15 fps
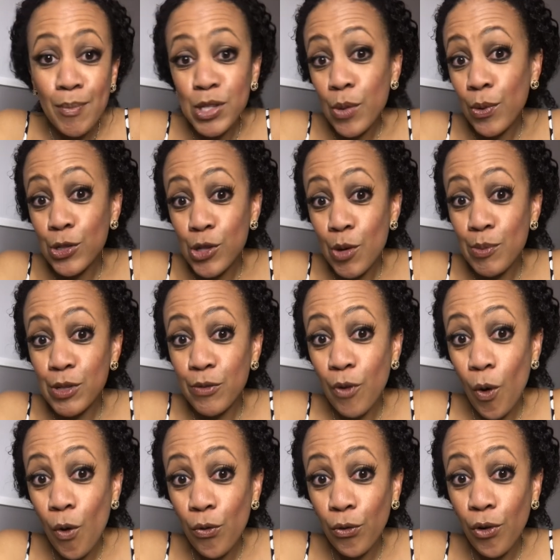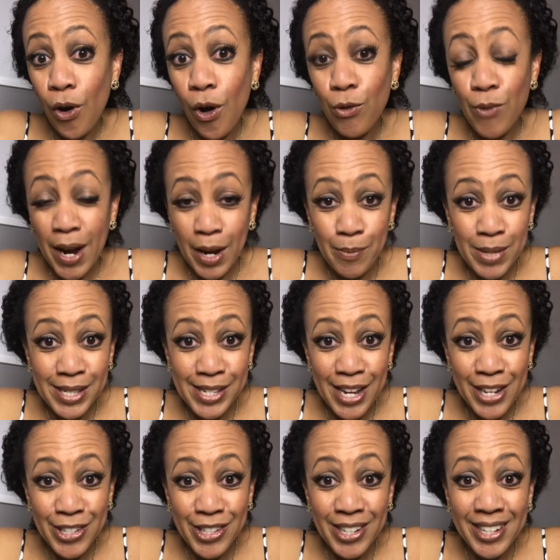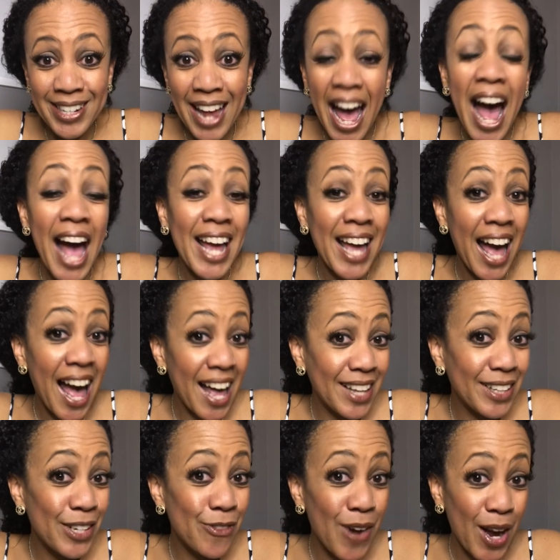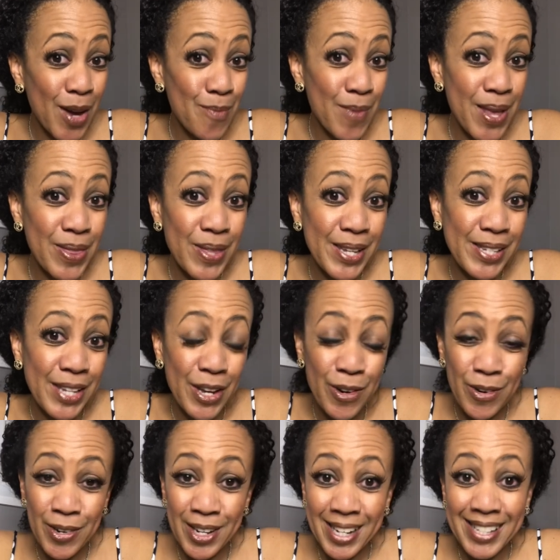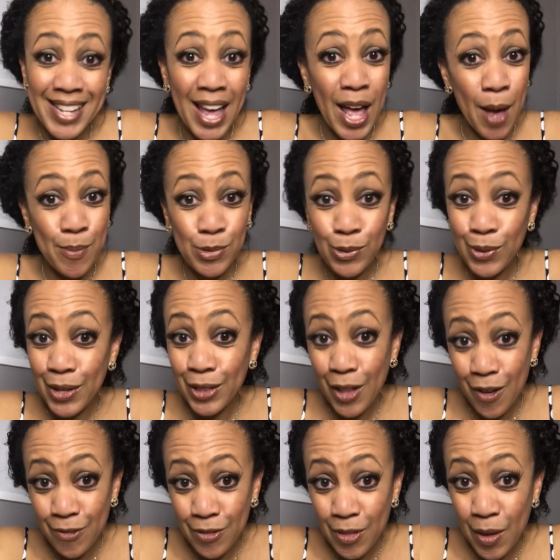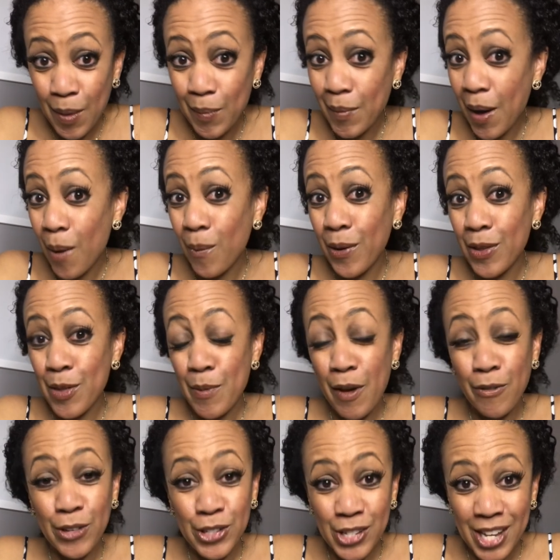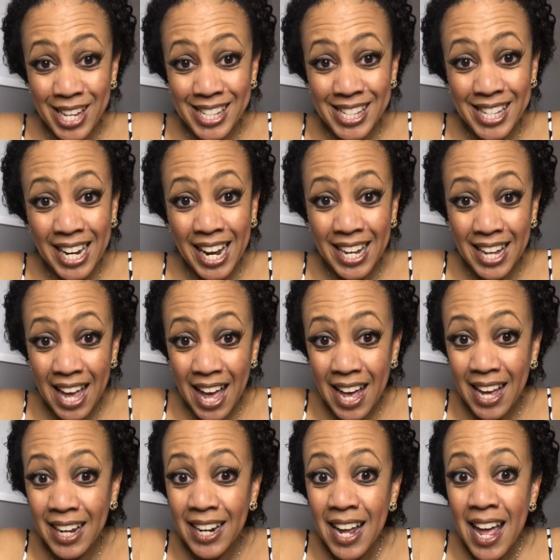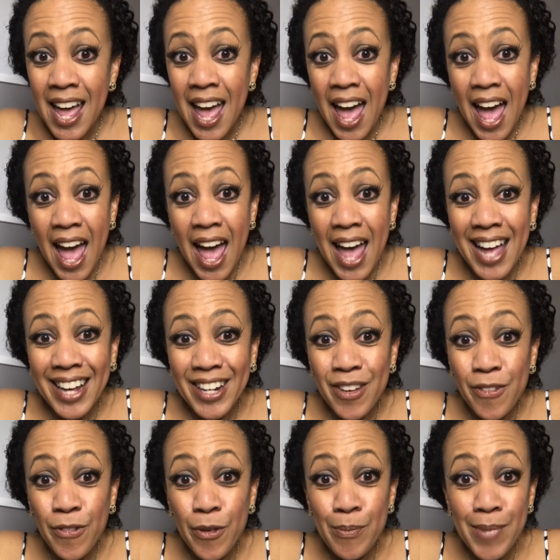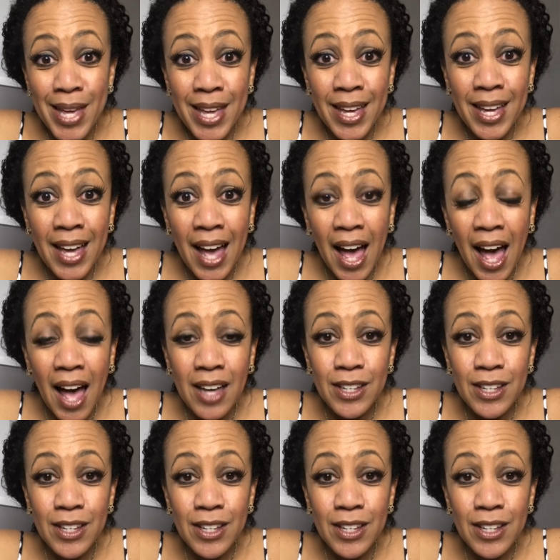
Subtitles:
So in terms of overall recommendation, I highly recommend these earrings. I absolutely love them. I wear them every chance that I get, and for me,